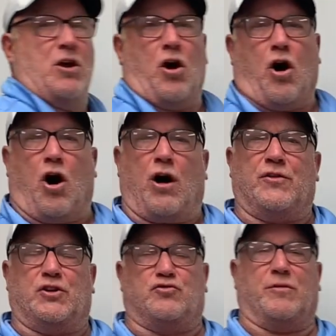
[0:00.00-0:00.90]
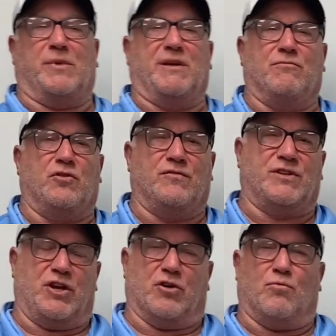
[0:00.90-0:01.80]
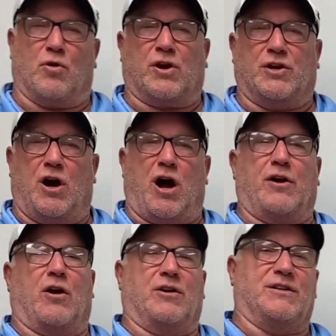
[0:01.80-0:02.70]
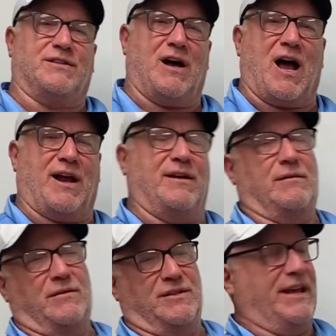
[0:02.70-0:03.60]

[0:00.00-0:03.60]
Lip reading: All the dribbling moves that you're working on are designed to